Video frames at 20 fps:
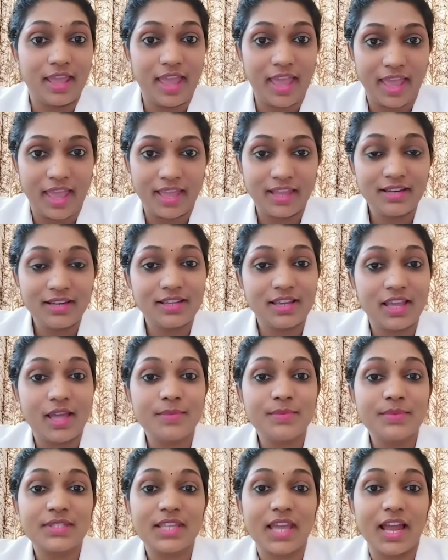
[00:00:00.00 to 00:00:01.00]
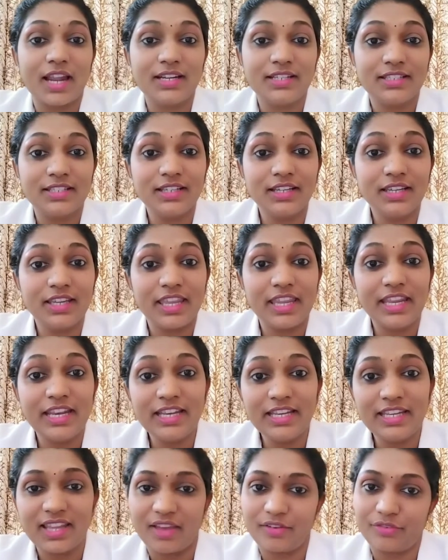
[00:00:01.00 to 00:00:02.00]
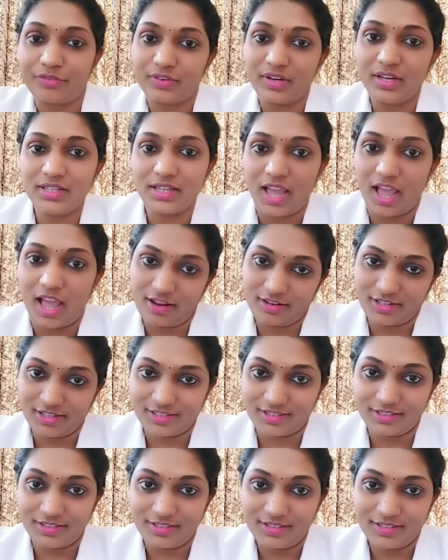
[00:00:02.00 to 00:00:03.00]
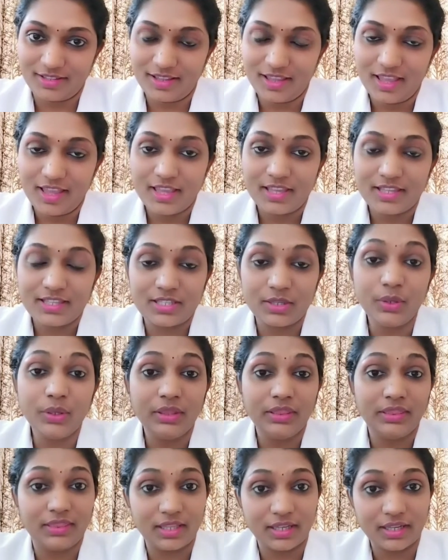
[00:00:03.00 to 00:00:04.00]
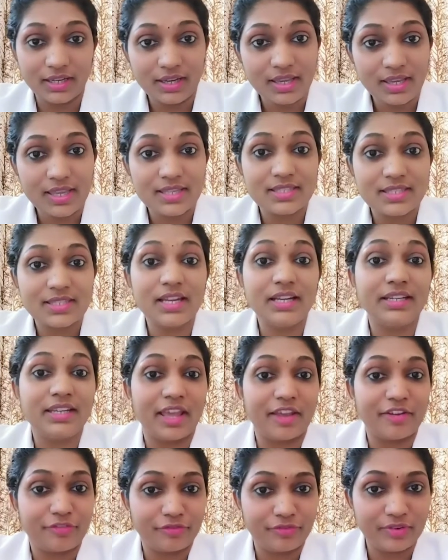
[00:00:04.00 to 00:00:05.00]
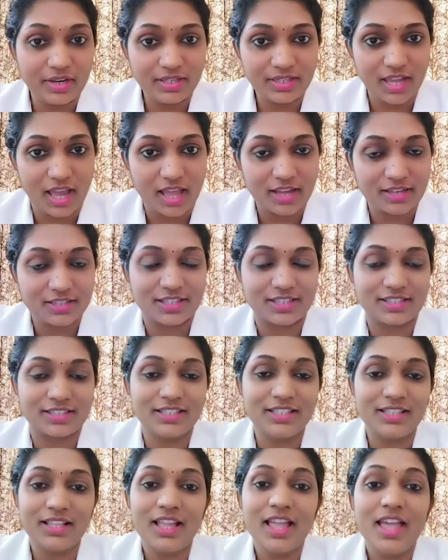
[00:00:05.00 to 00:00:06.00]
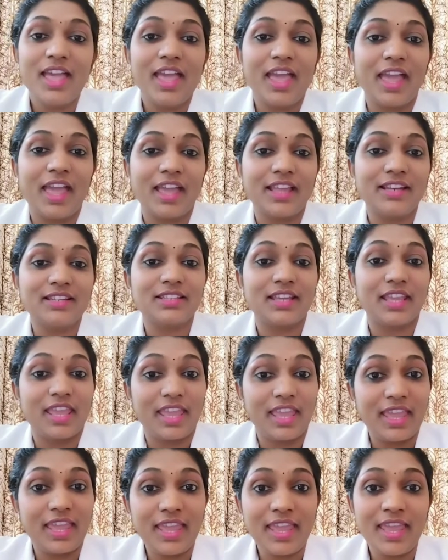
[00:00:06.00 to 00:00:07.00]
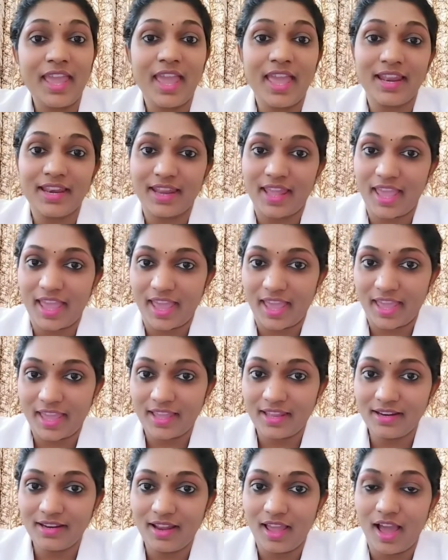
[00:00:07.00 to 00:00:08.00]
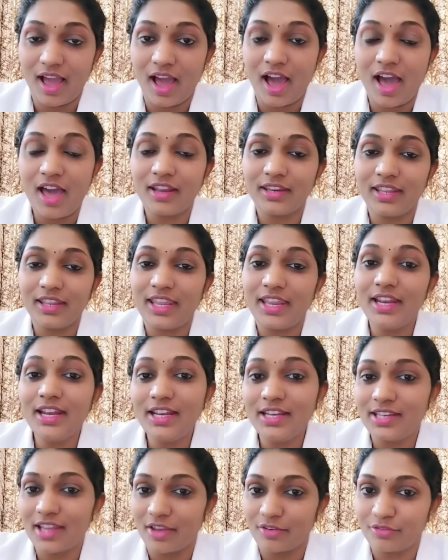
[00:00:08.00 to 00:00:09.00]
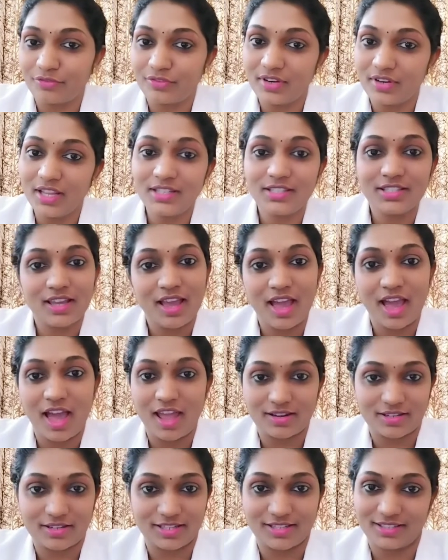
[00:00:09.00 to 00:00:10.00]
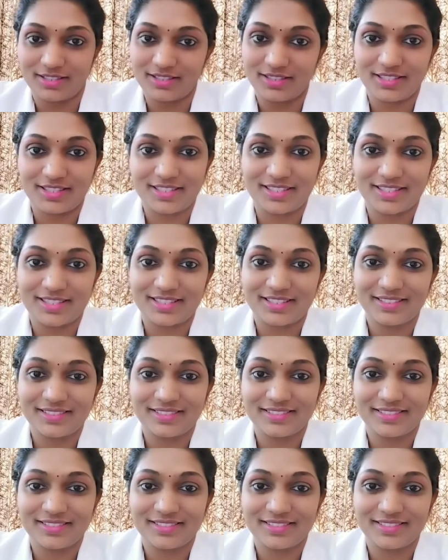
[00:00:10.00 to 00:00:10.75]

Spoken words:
an comes under indefinite article. So the is a definite article and a and an are indefinite articles.